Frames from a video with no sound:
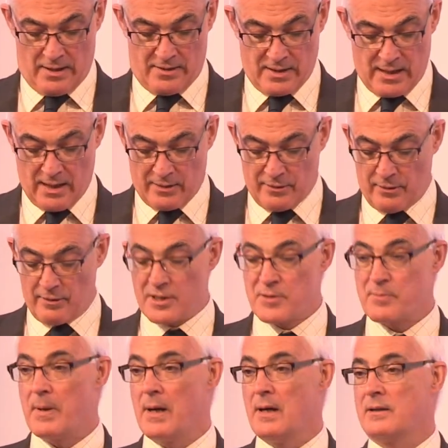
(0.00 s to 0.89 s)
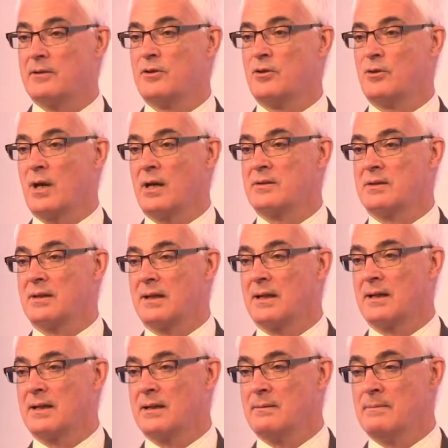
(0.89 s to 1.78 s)
together as part of the United
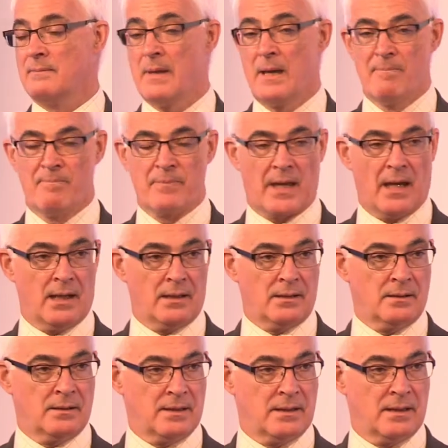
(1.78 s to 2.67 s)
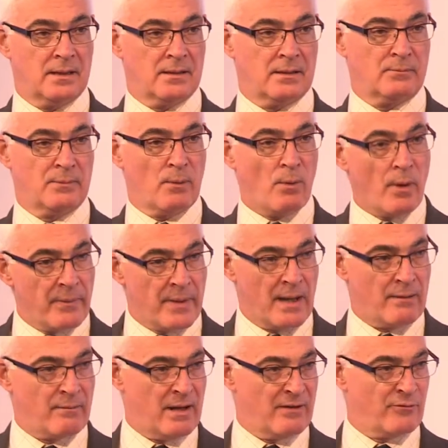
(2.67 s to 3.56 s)
Kingdom, and we won
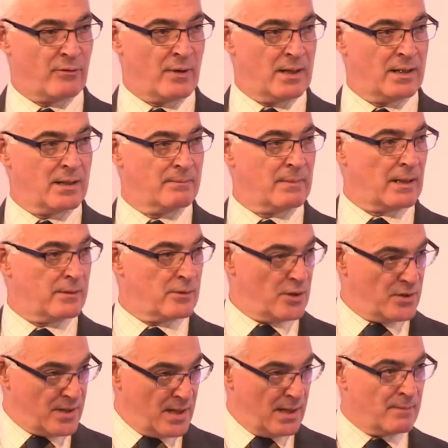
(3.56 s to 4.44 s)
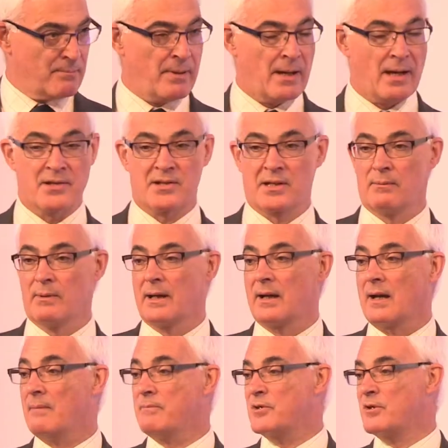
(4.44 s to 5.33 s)
that referendum. I'd just say in passing, when
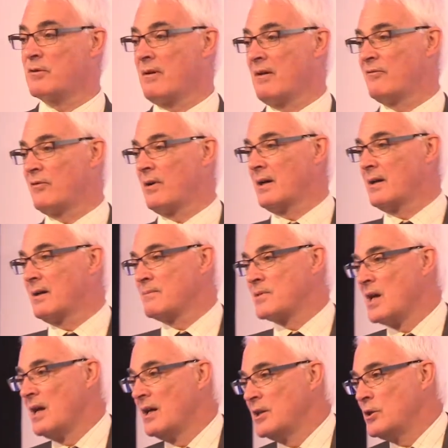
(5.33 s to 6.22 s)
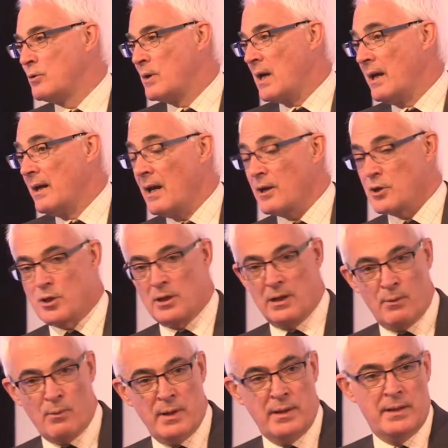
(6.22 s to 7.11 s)
it comes to referendums, you can
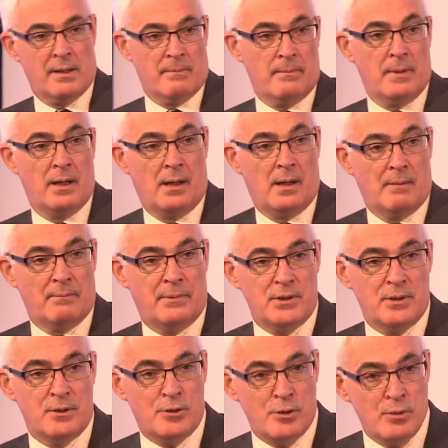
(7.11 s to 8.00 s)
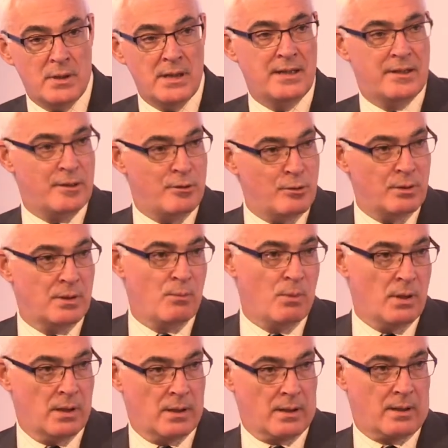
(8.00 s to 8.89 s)
actually win them, but you do need to do the
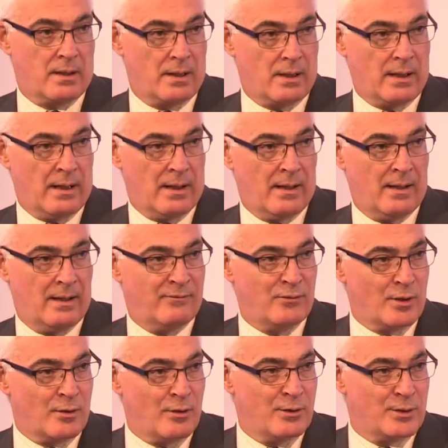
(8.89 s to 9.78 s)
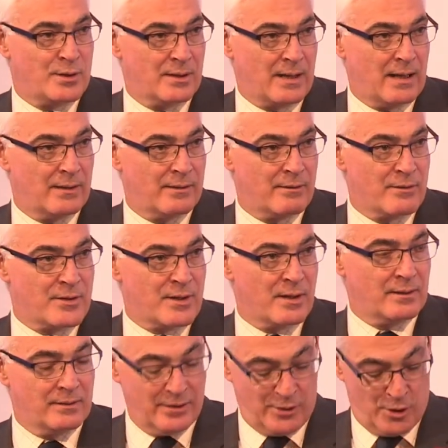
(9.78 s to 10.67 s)
work if you're going to get the
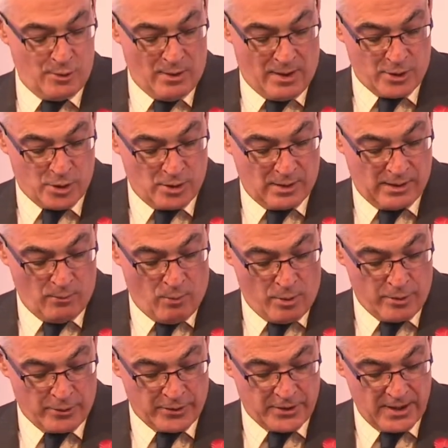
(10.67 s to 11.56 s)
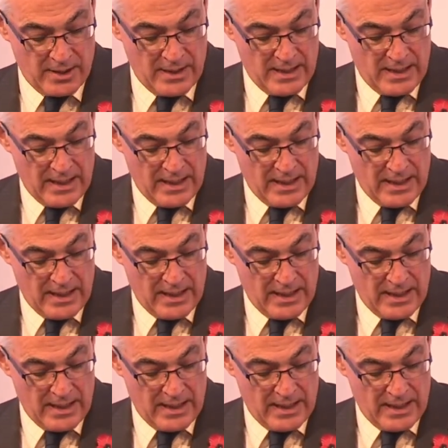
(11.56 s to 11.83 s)
result that you actually want.